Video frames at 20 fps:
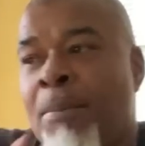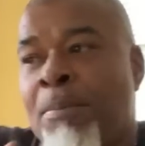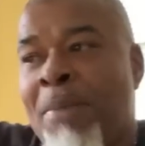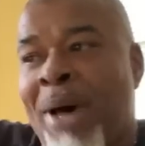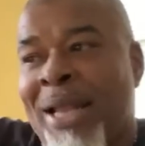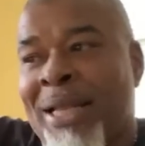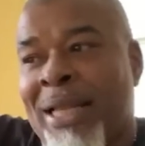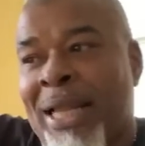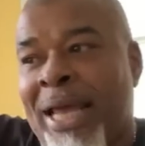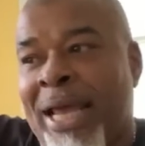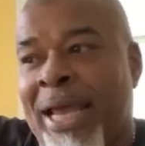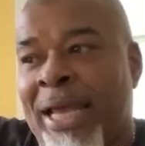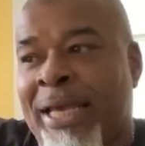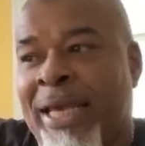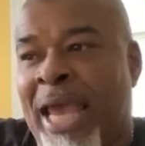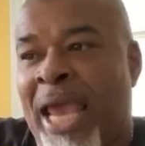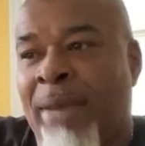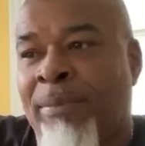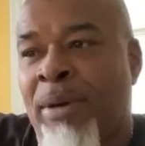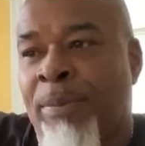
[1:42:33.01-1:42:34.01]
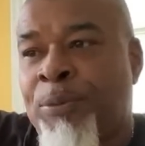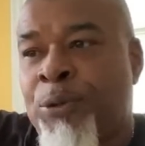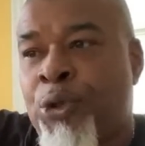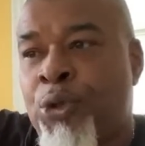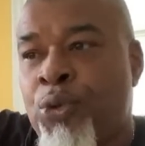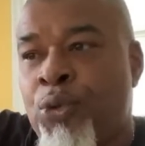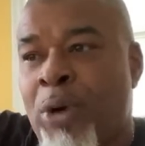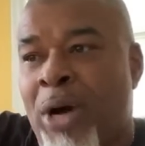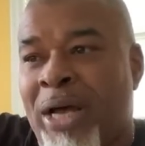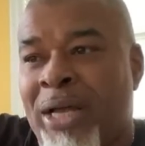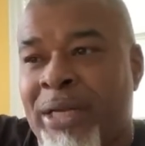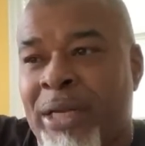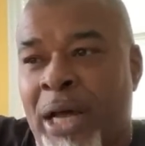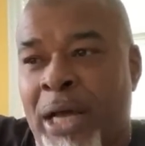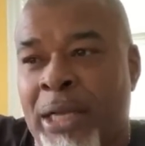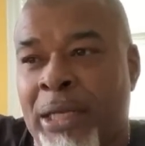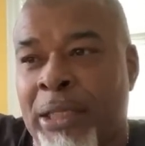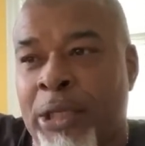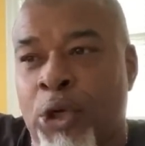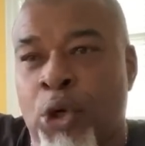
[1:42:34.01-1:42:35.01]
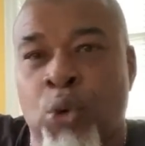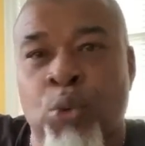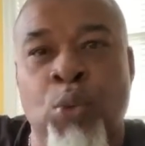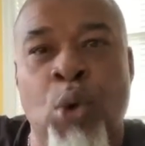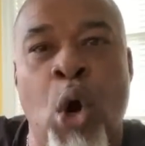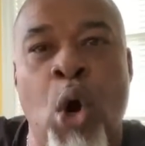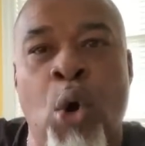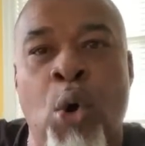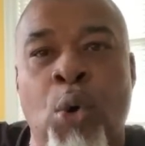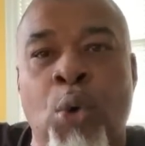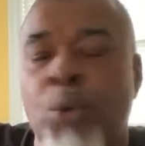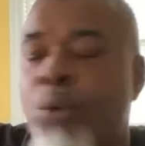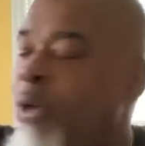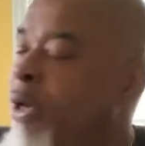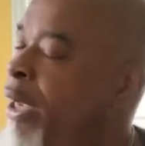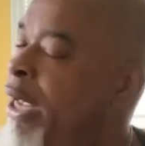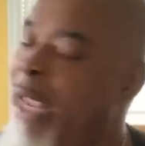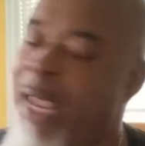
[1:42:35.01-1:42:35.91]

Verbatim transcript: my land came up to a, a little road